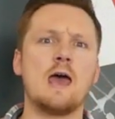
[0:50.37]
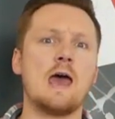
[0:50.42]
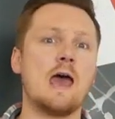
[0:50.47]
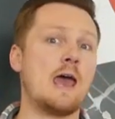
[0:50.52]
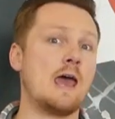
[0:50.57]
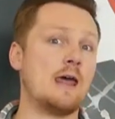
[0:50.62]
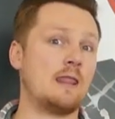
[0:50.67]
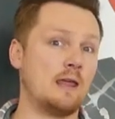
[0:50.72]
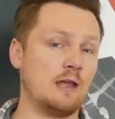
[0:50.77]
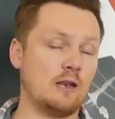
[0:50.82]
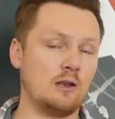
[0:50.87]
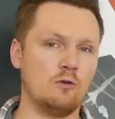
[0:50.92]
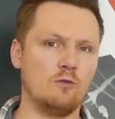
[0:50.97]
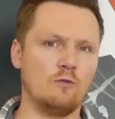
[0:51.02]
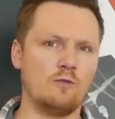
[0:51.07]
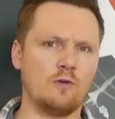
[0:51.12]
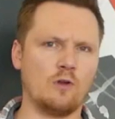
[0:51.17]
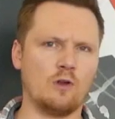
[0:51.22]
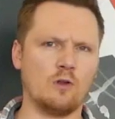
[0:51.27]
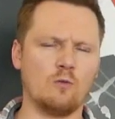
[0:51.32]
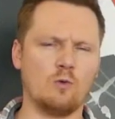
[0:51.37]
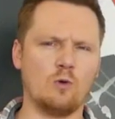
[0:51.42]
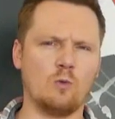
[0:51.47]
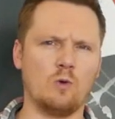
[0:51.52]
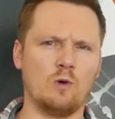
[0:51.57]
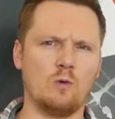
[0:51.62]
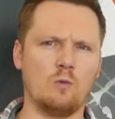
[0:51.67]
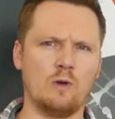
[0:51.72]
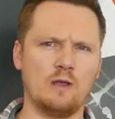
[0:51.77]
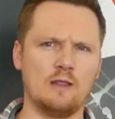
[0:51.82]
and that new follower
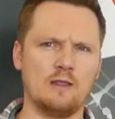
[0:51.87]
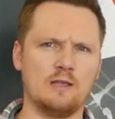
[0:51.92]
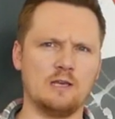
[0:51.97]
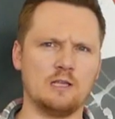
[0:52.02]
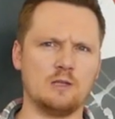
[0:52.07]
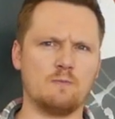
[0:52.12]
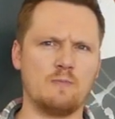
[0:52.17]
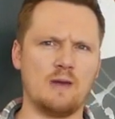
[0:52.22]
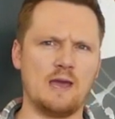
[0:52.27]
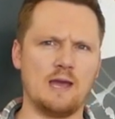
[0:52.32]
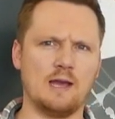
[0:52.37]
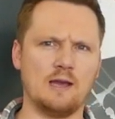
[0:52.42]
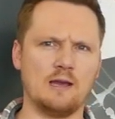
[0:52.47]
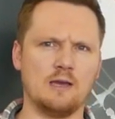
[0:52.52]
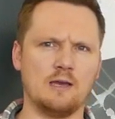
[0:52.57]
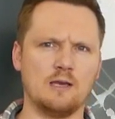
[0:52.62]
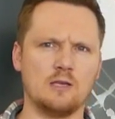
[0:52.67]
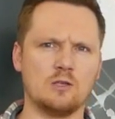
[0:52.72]
will win this bag.